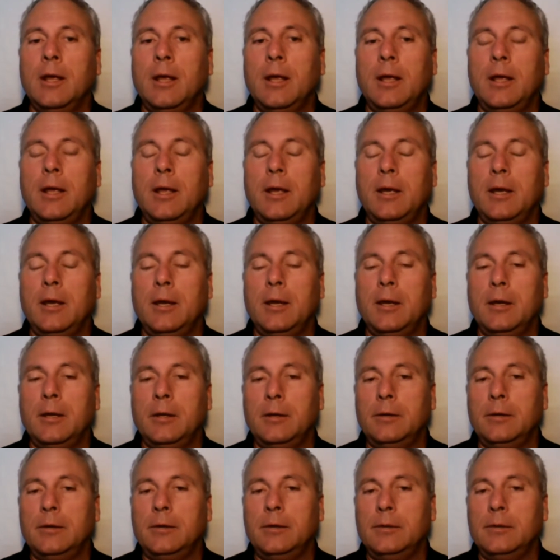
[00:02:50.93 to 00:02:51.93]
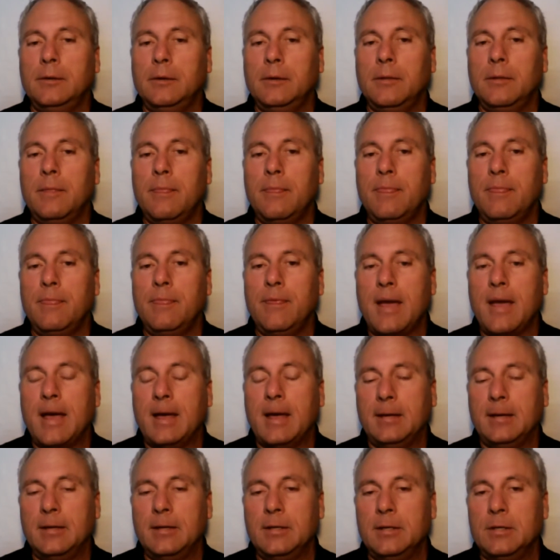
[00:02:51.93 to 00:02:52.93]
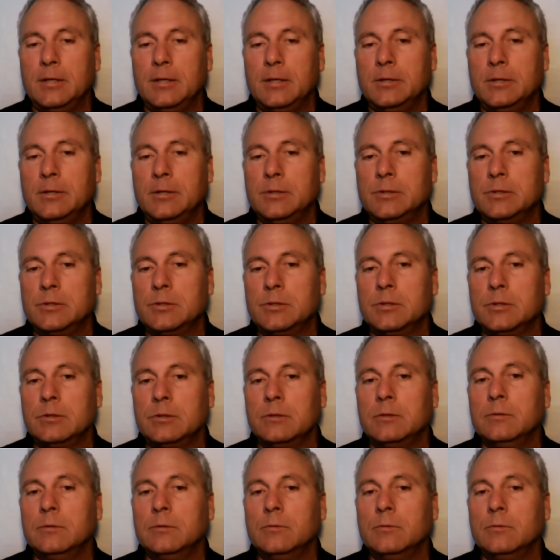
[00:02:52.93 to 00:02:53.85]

and that is